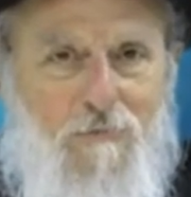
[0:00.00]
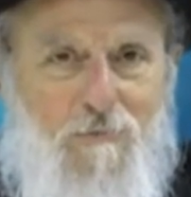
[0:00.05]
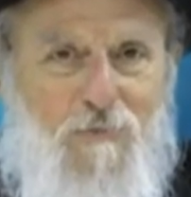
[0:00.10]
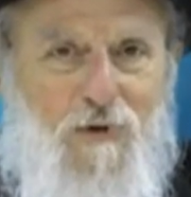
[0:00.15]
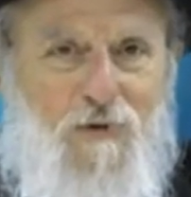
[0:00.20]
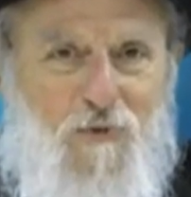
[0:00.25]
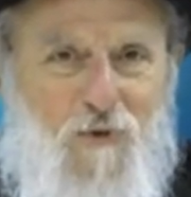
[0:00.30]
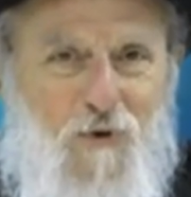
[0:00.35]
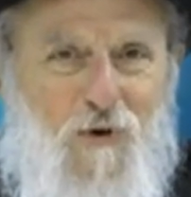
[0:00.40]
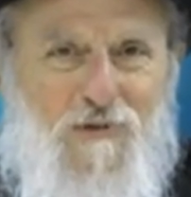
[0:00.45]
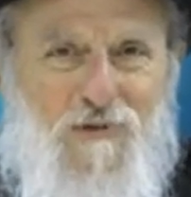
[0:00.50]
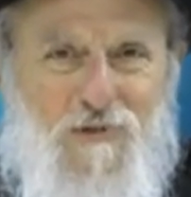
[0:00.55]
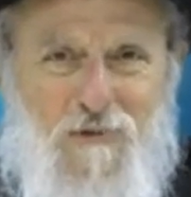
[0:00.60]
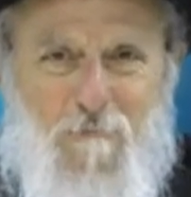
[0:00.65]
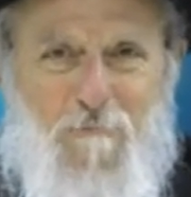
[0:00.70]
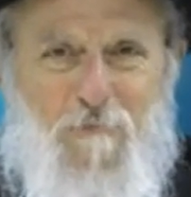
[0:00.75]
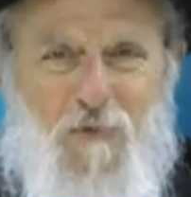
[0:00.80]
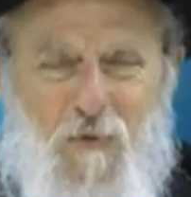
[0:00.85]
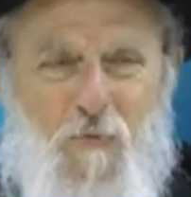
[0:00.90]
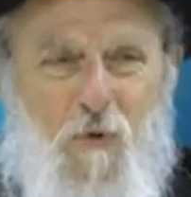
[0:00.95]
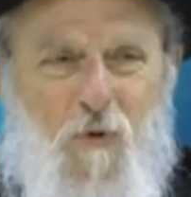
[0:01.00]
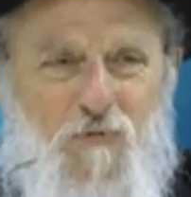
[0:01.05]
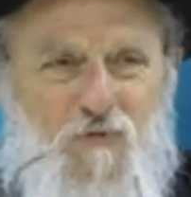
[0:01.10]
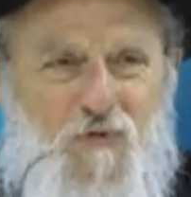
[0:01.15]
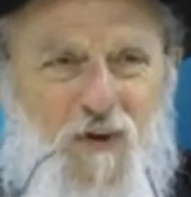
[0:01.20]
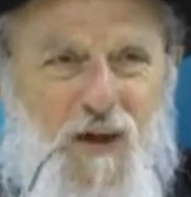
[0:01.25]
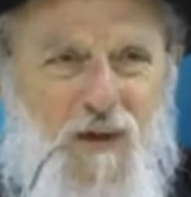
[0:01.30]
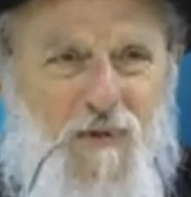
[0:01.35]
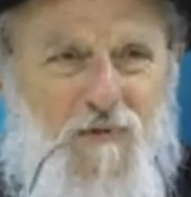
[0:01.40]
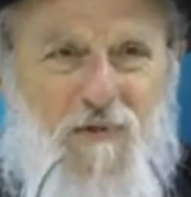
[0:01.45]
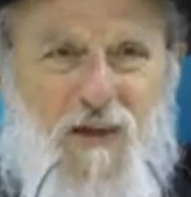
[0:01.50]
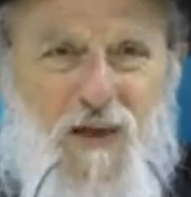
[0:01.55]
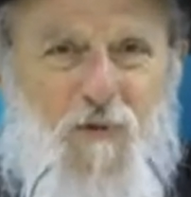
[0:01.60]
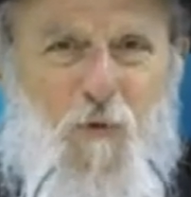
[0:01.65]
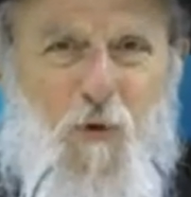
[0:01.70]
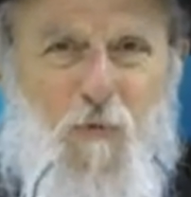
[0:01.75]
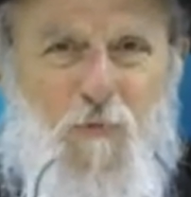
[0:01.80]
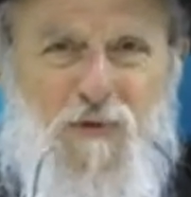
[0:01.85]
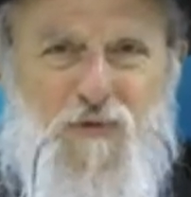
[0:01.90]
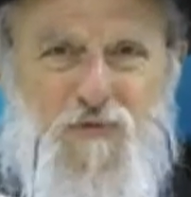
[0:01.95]
But of course, it won't fail and it
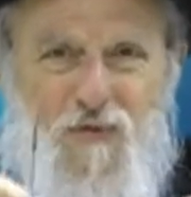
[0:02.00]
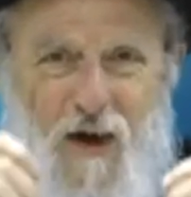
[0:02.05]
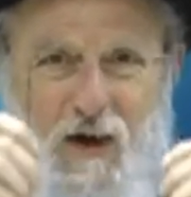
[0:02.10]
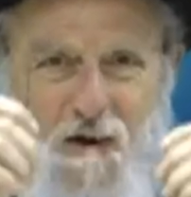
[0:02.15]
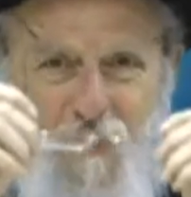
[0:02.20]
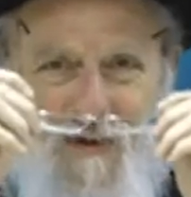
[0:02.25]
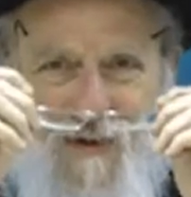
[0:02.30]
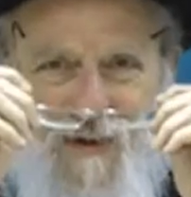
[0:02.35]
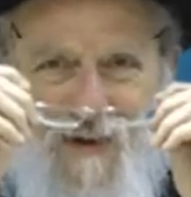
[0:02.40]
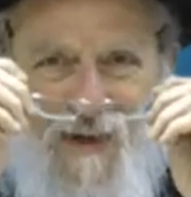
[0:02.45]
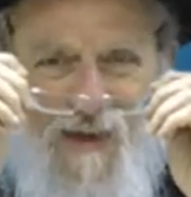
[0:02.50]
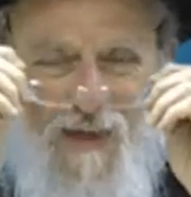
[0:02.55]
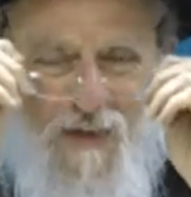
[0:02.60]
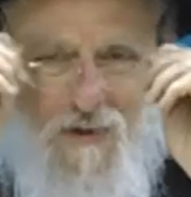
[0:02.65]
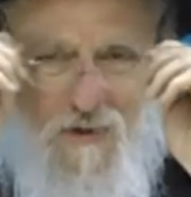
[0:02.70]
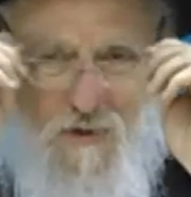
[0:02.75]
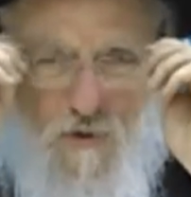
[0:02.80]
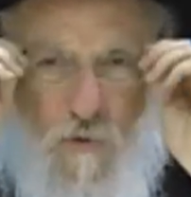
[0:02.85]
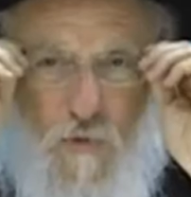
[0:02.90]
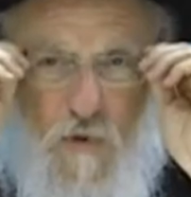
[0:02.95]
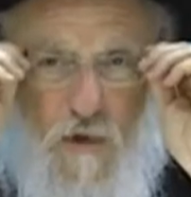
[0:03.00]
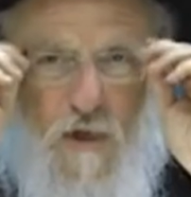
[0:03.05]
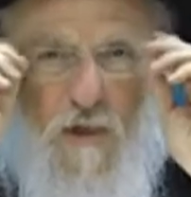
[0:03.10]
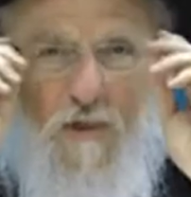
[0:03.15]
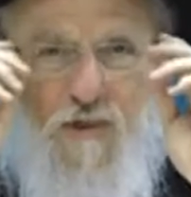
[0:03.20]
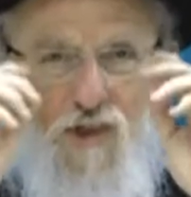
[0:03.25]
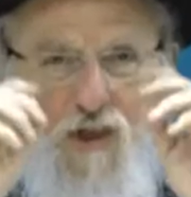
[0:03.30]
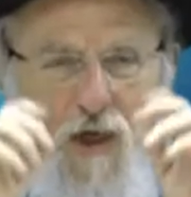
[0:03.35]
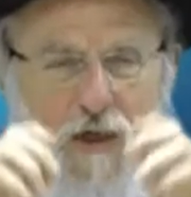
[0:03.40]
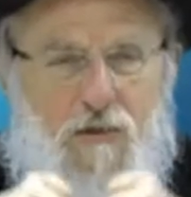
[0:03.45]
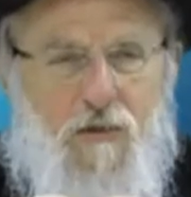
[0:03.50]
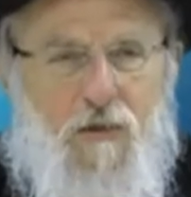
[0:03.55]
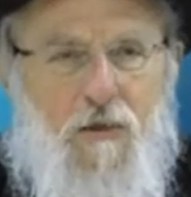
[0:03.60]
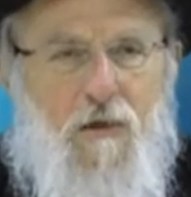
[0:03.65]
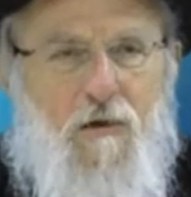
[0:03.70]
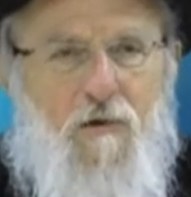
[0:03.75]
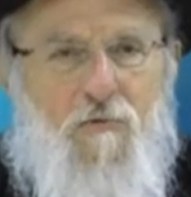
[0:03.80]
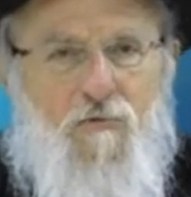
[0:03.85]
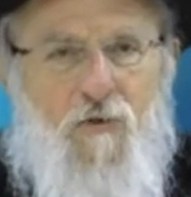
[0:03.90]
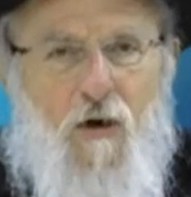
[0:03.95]
won't misfire. It'll do just
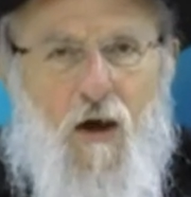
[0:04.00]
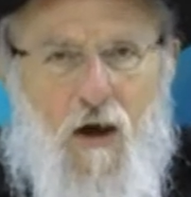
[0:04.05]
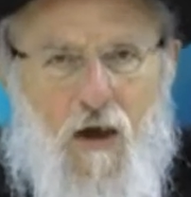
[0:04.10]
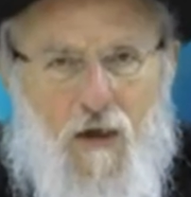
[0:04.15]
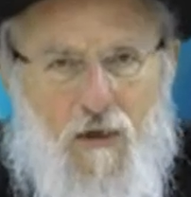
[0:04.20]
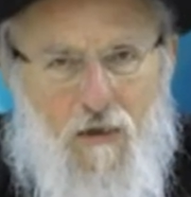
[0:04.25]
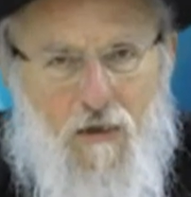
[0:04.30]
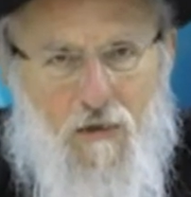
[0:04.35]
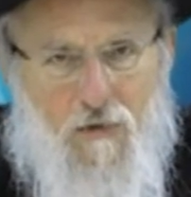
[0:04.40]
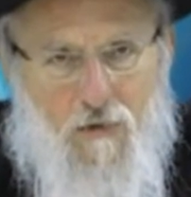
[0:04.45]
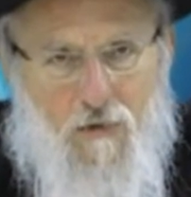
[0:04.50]
fine.